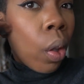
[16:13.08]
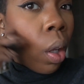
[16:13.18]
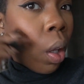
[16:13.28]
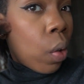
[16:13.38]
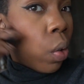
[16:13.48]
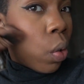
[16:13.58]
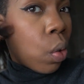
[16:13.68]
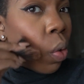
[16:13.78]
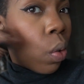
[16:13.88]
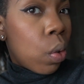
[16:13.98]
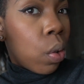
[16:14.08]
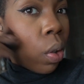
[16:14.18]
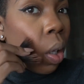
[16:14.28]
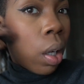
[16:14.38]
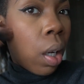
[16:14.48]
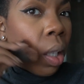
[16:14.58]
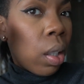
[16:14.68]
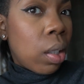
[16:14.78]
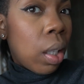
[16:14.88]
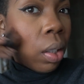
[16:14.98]
because it's not that, I
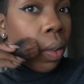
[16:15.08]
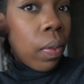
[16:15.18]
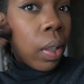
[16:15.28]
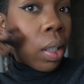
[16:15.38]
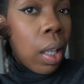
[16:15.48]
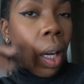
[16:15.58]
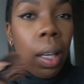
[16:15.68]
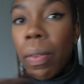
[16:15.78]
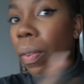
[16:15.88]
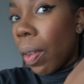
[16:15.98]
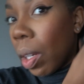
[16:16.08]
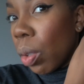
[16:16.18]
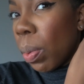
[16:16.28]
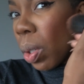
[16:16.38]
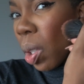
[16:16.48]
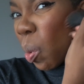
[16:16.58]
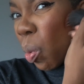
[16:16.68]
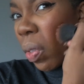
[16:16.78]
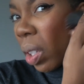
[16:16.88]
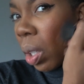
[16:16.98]
don't think it's that kind of event, let's be honest. I'm
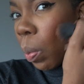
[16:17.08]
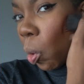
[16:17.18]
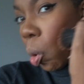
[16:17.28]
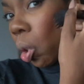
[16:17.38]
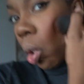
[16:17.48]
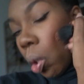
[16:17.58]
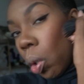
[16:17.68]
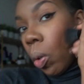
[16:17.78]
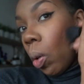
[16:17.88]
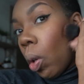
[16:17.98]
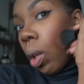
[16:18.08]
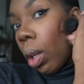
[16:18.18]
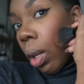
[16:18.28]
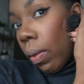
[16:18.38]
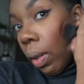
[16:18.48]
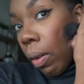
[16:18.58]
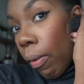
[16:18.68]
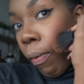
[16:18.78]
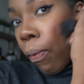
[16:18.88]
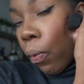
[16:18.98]
not really in a mood to have like a
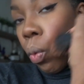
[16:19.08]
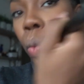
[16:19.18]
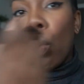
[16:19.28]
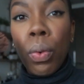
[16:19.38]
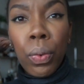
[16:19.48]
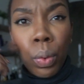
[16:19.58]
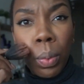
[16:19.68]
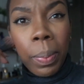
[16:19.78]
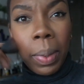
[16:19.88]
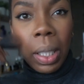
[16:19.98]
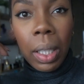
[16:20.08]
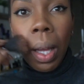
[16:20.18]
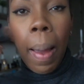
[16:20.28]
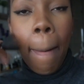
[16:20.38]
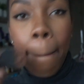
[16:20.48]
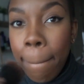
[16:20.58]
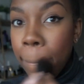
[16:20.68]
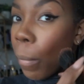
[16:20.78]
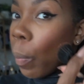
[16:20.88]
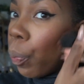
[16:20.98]
full beat.
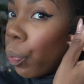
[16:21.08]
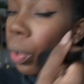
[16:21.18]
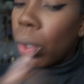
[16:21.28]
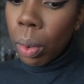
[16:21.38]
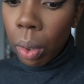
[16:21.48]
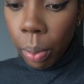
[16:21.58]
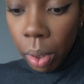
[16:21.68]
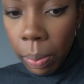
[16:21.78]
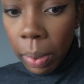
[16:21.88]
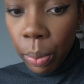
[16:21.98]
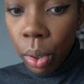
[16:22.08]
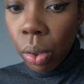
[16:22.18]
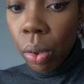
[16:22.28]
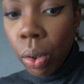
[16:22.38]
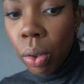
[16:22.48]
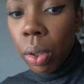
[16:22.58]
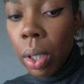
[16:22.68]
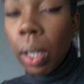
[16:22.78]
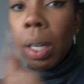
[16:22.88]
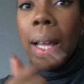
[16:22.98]
So I'm gonna put some lip gloss on,
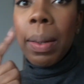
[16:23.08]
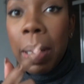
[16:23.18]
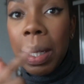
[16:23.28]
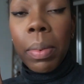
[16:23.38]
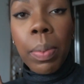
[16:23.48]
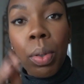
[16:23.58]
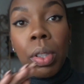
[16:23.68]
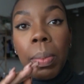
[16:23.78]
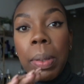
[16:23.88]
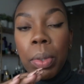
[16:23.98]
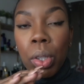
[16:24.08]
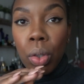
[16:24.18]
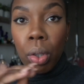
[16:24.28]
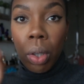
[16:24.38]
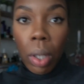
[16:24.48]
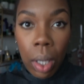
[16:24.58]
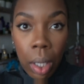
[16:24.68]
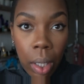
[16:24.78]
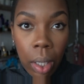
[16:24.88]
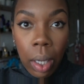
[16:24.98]
line my lips, put some lip gloss on,
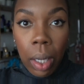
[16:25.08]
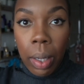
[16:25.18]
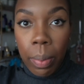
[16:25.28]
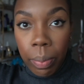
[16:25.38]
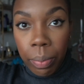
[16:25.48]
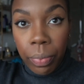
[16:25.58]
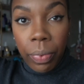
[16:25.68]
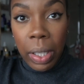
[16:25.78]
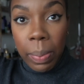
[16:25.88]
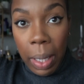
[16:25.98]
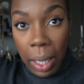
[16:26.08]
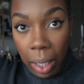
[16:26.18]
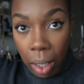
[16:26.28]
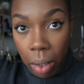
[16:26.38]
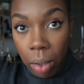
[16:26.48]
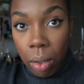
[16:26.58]
fix my hair.